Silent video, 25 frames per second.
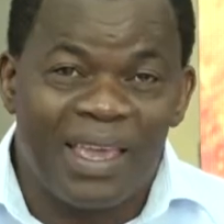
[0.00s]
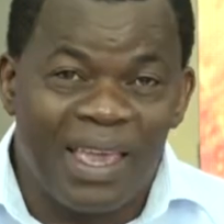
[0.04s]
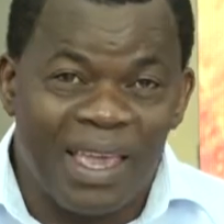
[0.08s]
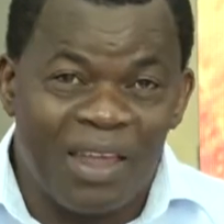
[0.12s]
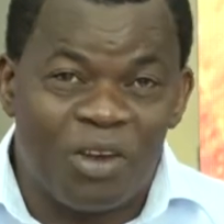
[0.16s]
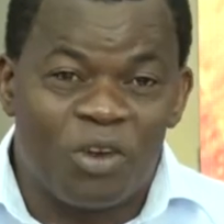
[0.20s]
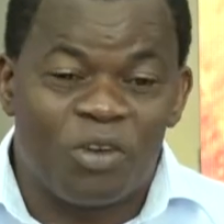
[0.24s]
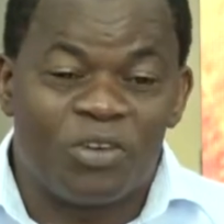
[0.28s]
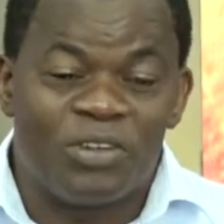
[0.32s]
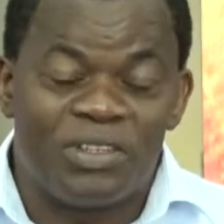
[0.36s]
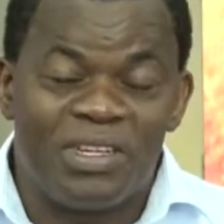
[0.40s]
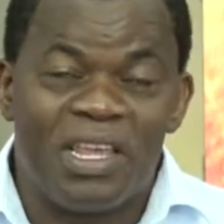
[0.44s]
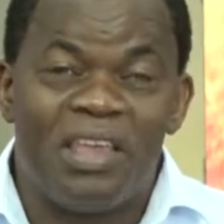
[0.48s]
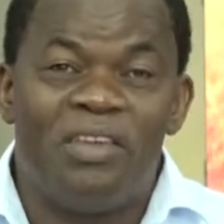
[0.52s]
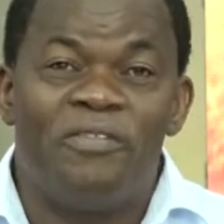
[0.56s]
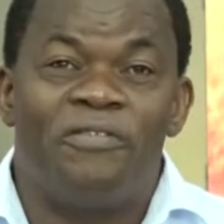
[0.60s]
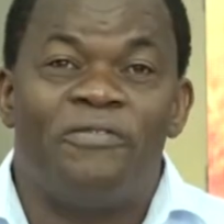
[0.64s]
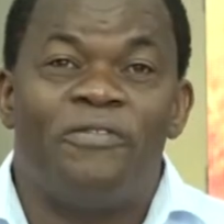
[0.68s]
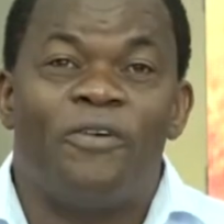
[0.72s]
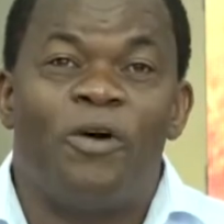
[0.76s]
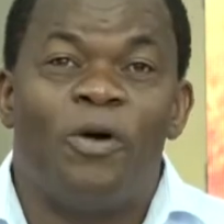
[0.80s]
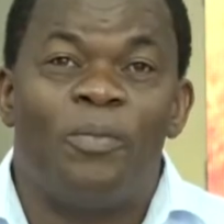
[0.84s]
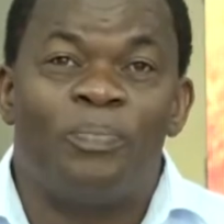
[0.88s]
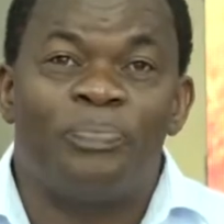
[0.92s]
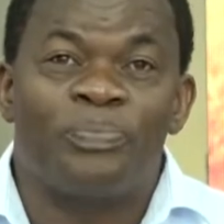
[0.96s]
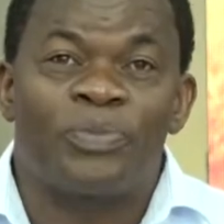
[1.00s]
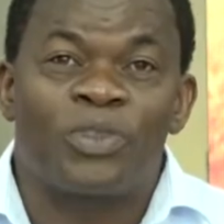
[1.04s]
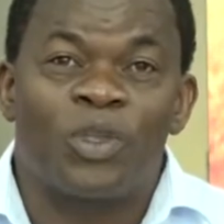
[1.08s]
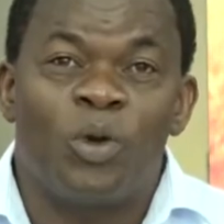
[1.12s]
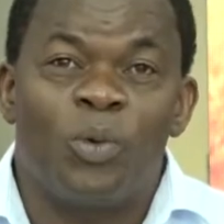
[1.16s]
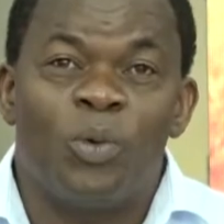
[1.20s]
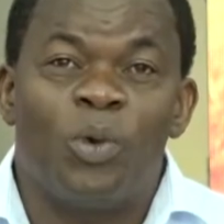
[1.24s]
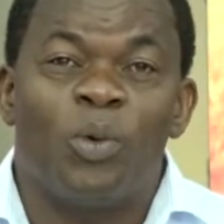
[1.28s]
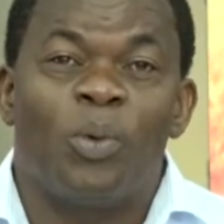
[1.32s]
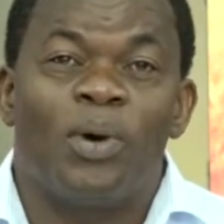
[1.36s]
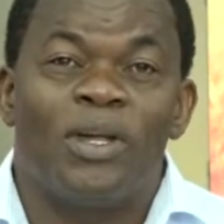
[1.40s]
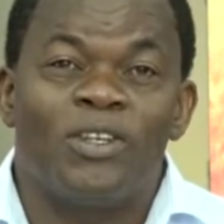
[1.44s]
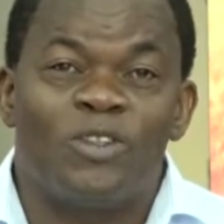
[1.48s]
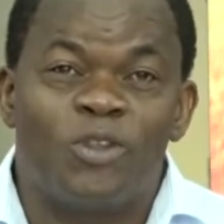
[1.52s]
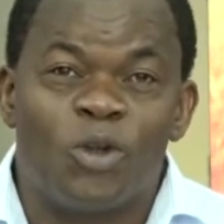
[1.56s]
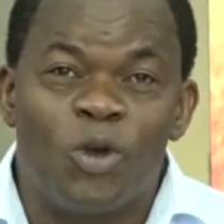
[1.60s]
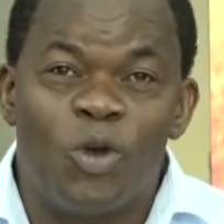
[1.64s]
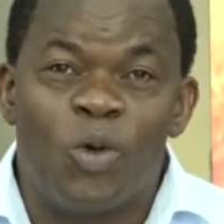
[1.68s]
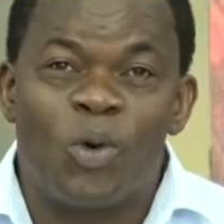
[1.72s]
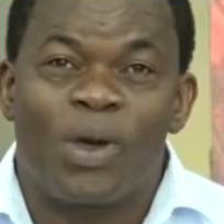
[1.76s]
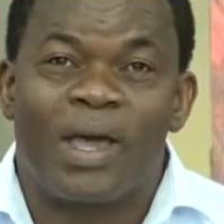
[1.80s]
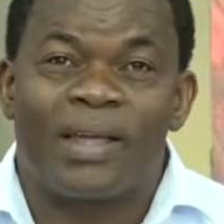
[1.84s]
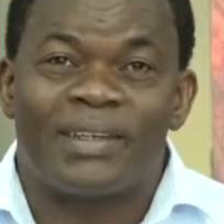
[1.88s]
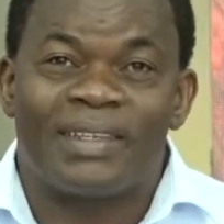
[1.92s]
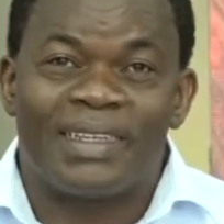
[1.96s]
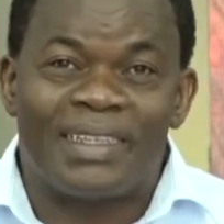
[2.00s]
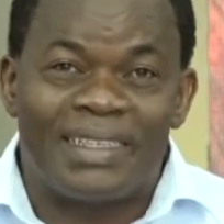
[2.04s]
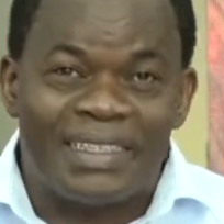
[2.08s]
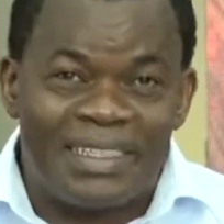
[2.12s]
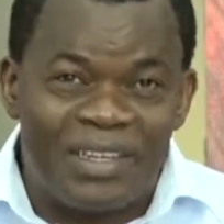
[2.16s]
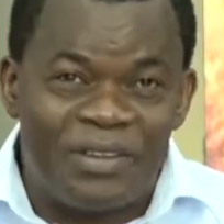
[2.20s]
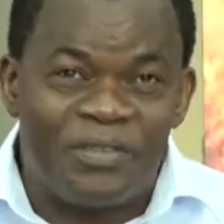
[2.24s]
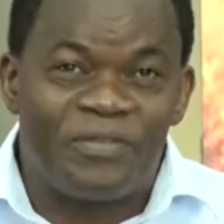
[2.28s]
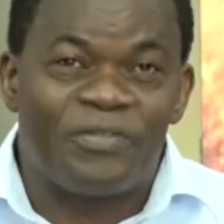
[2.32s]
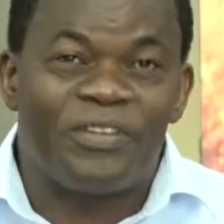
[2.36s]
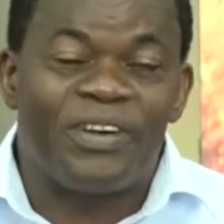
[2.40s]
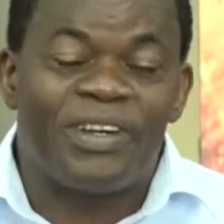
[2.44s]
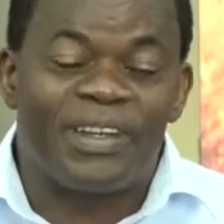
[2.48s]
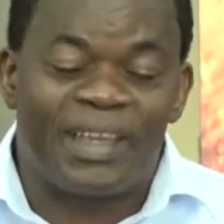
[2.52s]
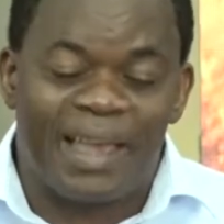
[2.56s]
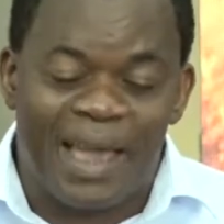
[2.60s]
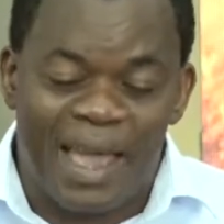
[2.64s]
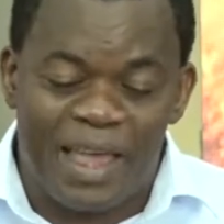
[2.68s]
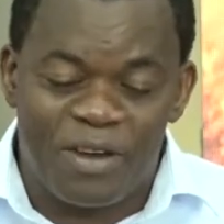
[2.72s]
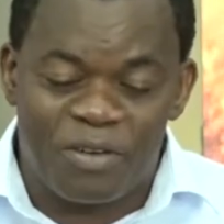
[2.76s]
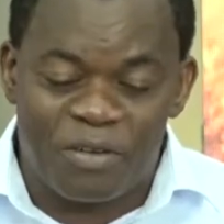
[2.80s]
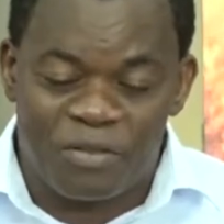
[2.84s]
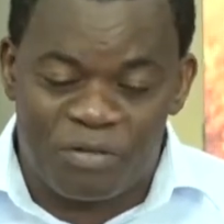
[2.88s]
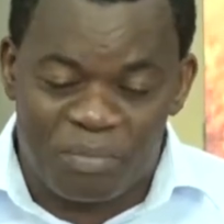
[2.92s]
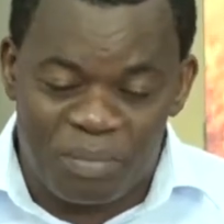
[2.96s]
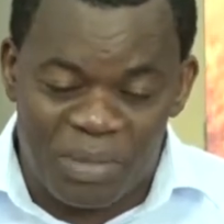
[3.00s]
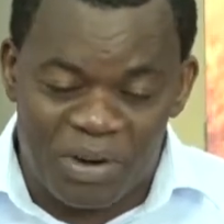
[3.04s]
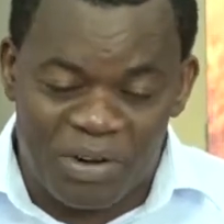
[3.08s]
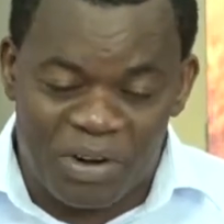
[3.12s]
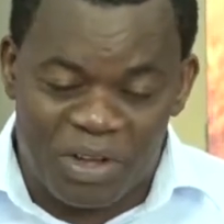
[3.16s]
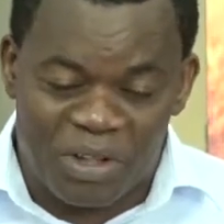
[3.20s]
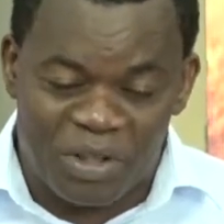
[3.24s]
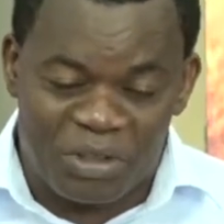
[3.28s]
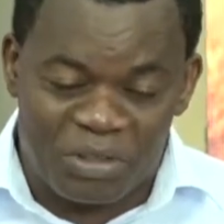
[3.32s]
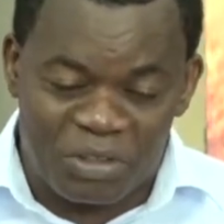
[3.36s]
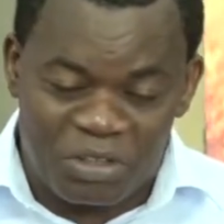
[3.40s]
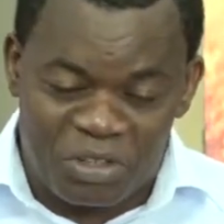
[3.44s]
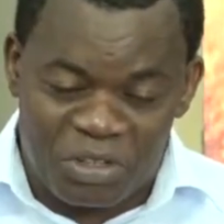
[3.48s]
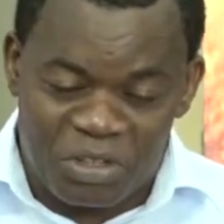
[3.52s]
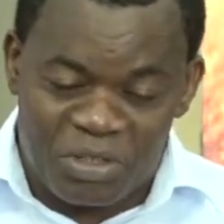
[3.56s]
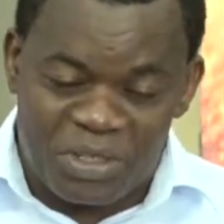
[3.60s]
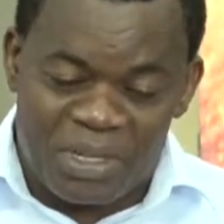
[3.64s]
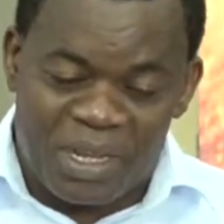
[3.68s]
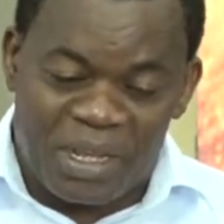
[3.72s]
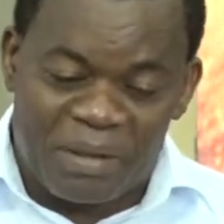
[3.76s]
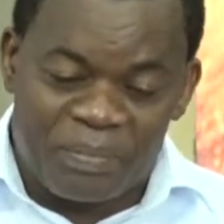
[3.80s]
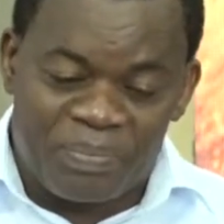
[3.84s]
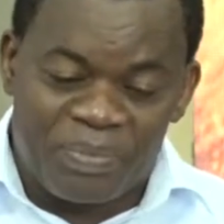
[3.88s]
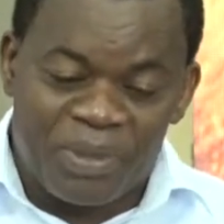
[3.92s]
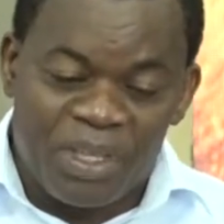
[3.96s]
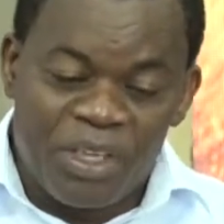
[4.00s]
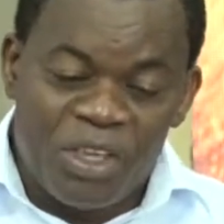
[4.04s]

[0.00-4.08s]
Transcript: And on day four, we want to look at a different kind of miracle today.